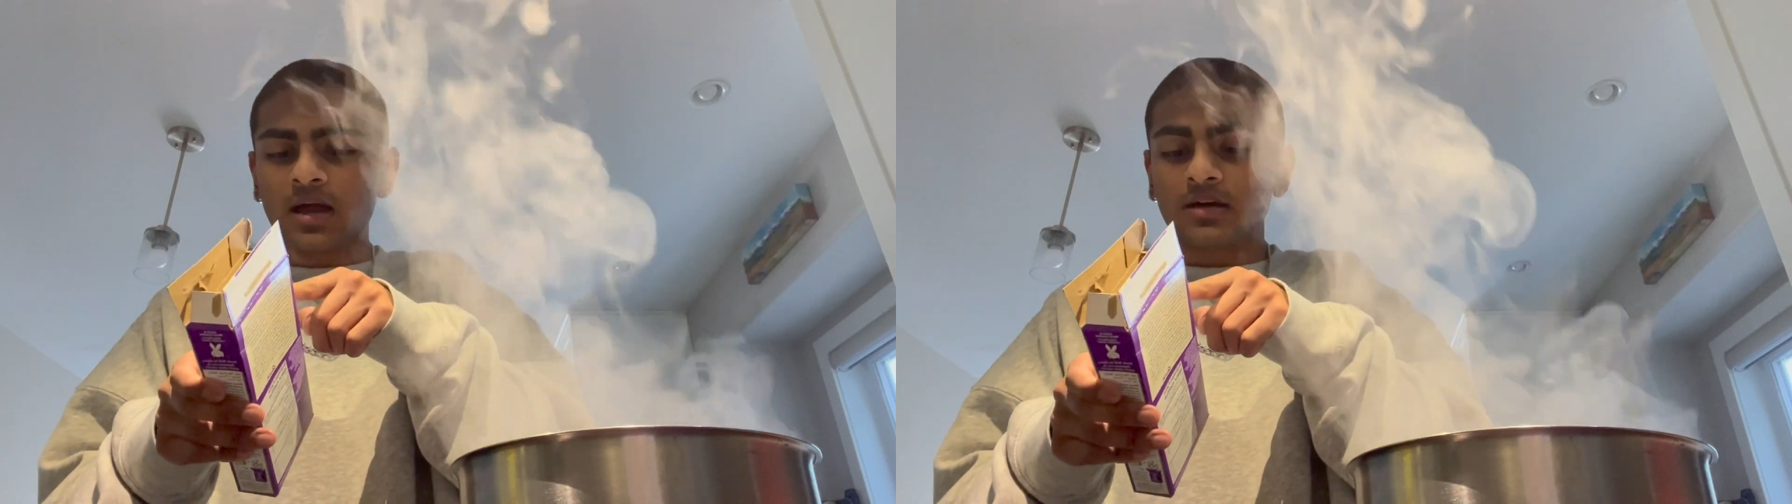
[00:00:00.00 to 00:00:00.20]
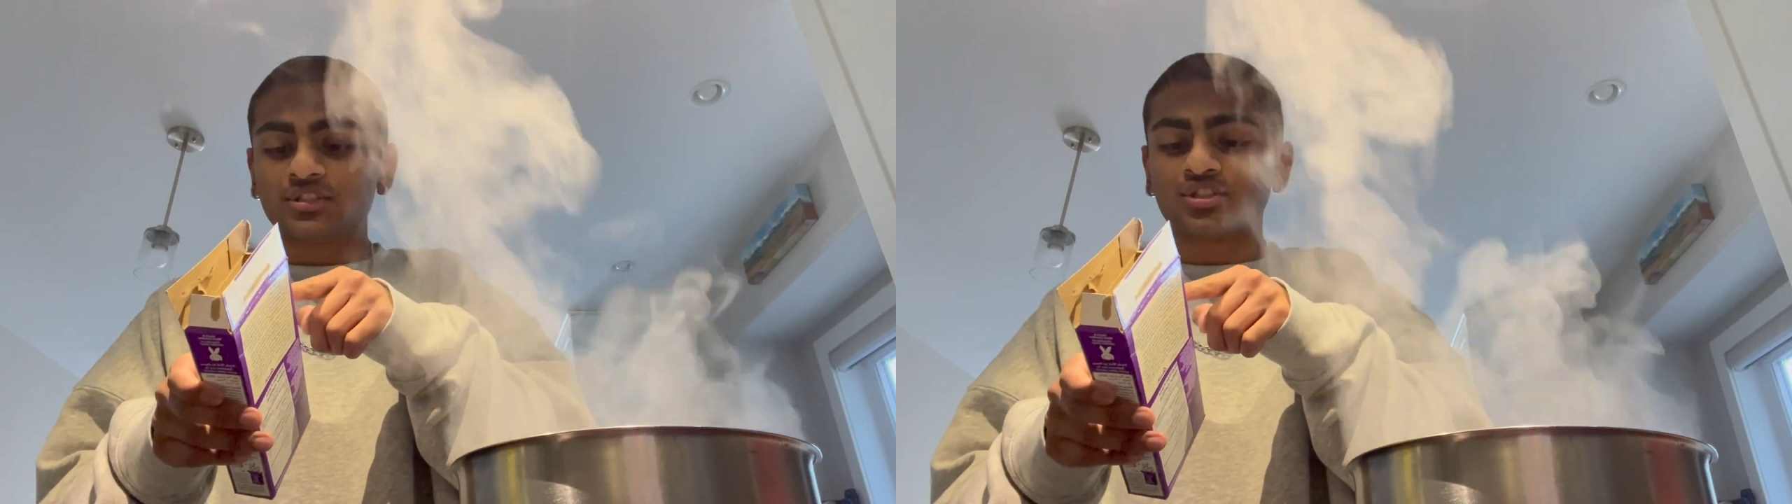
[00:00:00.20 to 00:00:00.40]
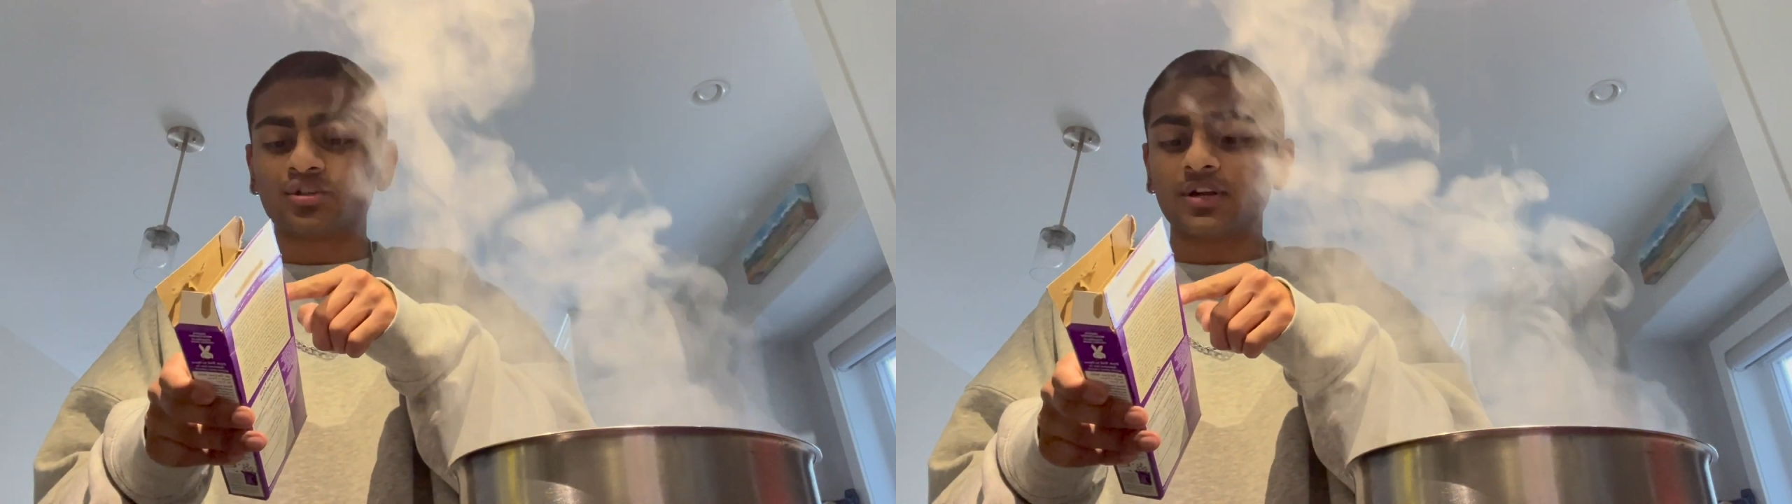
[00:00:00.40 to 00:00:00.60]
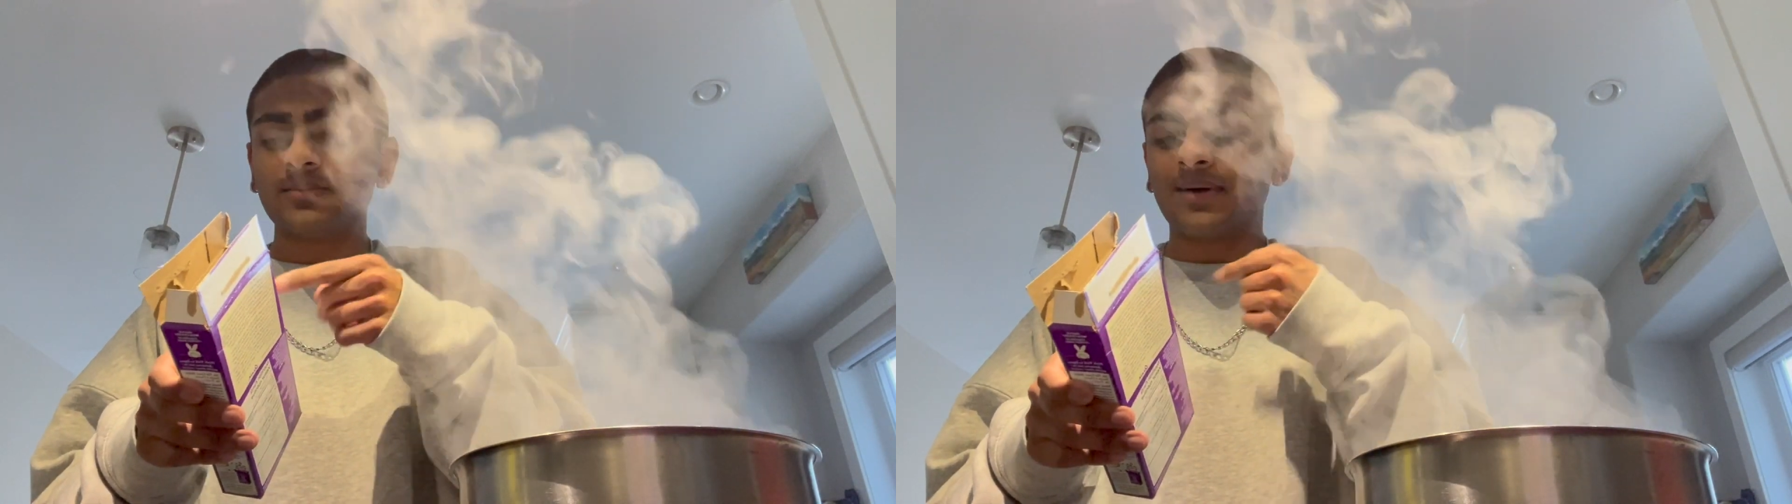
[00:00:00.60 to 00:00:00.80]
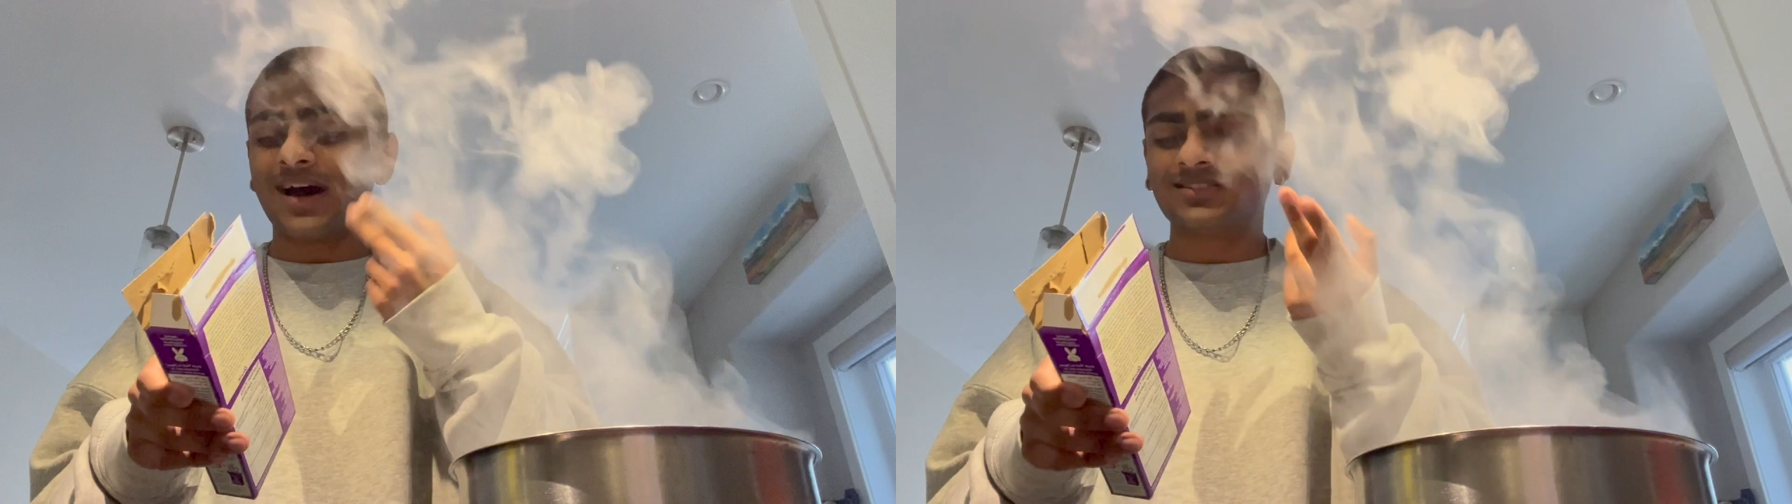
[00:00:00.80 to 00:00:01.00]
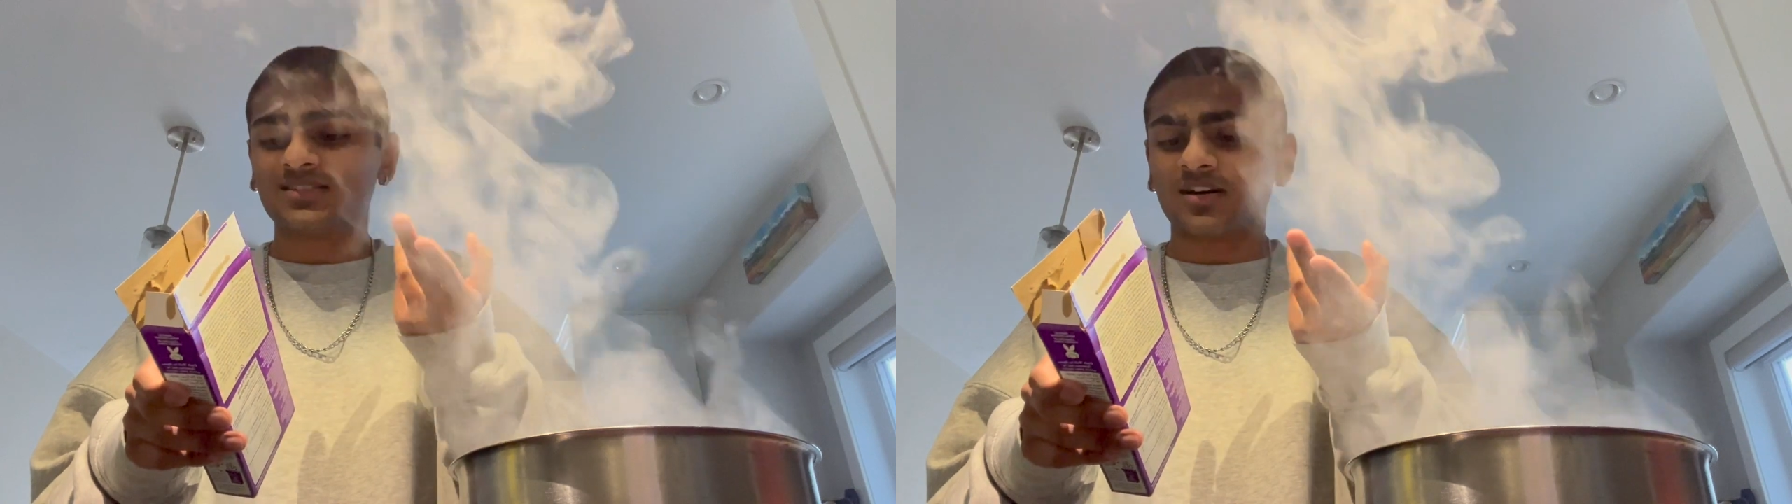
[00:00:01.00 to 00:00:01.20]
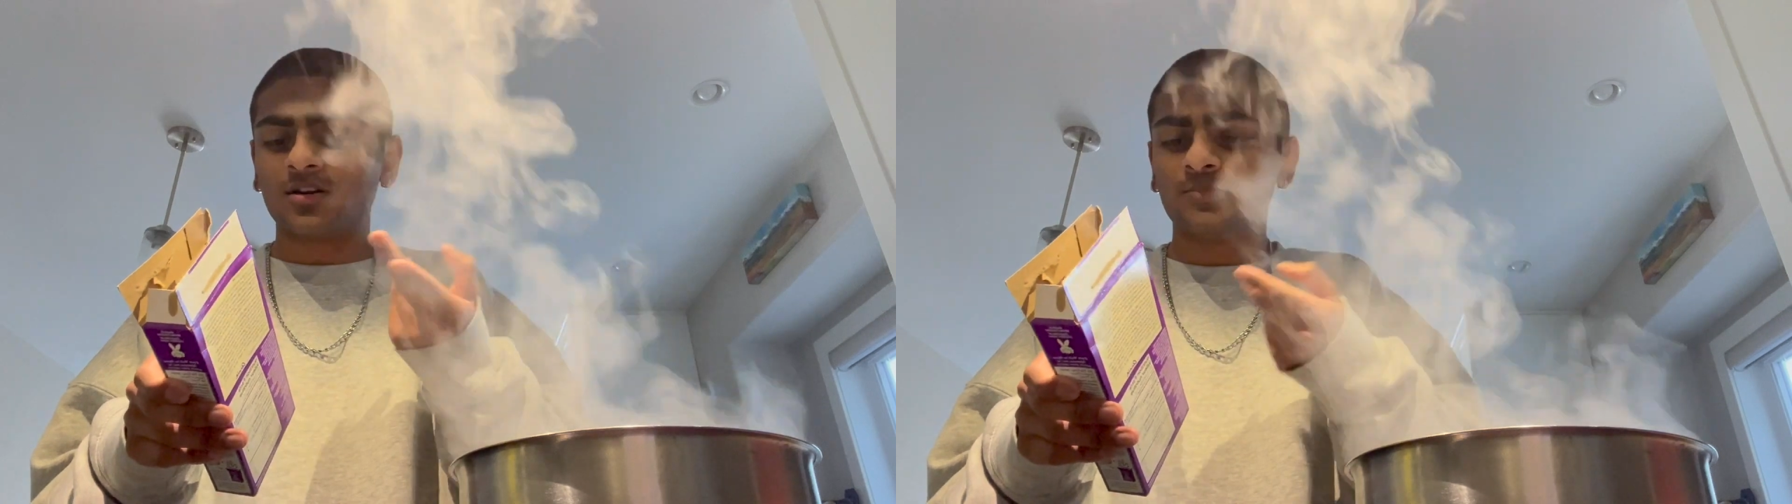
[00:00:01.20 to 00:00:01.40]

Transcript: Stir in pasta.